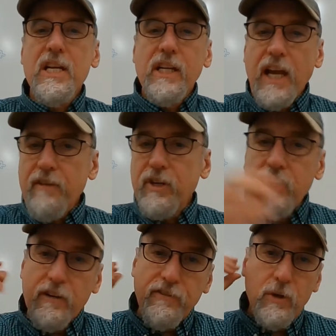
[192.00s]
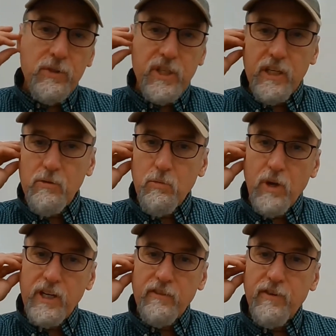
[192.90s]
Have your earphones in,
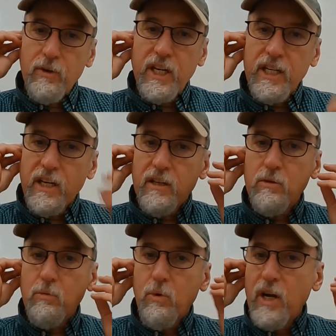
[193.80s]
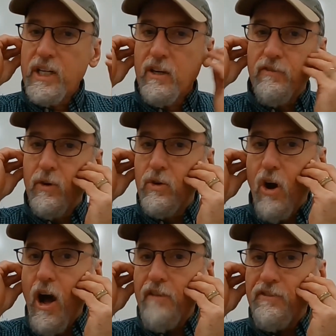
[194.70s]
one earphone in here, one earphone
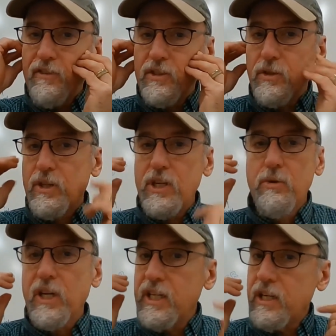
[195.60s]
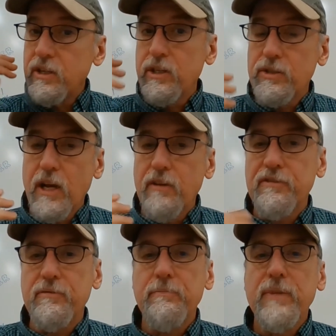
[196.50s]
off so that you can hear
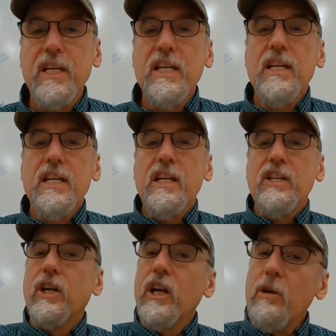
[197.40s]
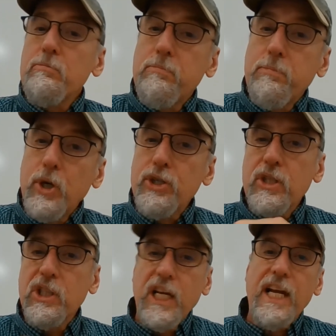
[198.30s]
yourself. You're gonna push
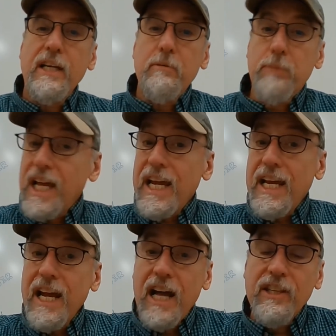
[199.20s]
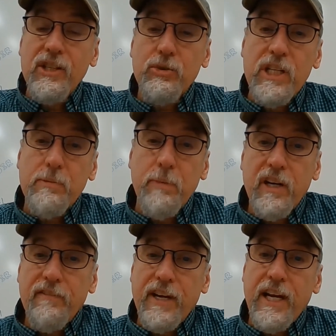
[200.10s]
play on the Street
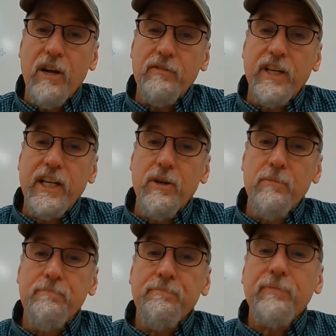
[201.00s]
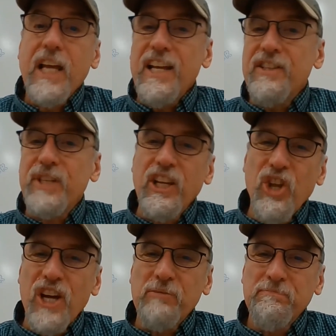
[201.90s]
Spirit Fade Out video and sing
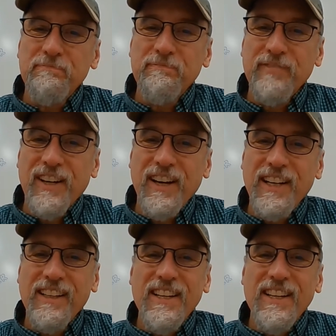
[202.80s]
along, all right?